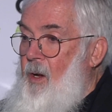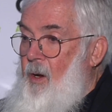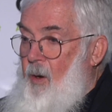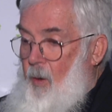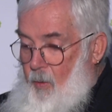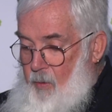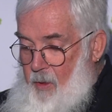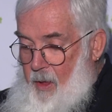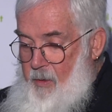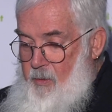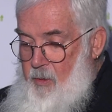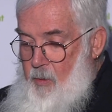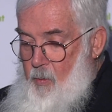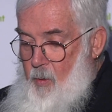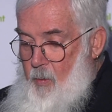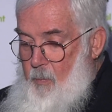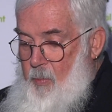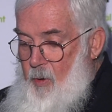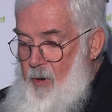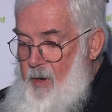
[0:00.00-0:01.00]
Although there
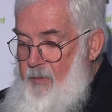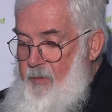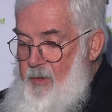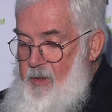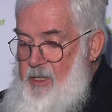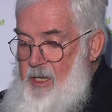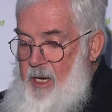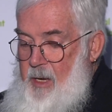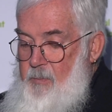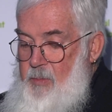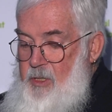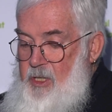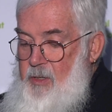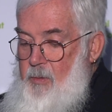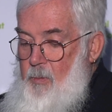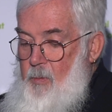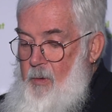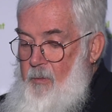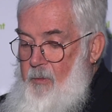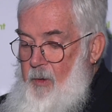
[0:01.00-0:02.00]
were brief attempts
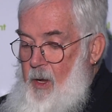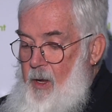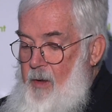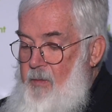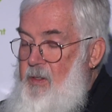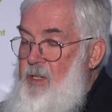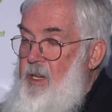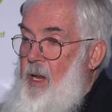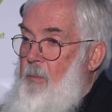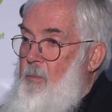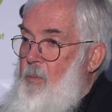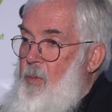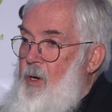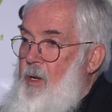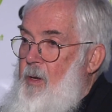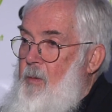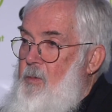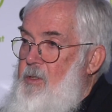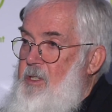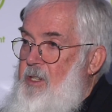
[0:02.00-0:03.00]
to revive Sunbury,
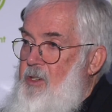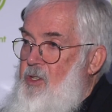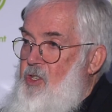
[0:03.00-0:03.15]
it was the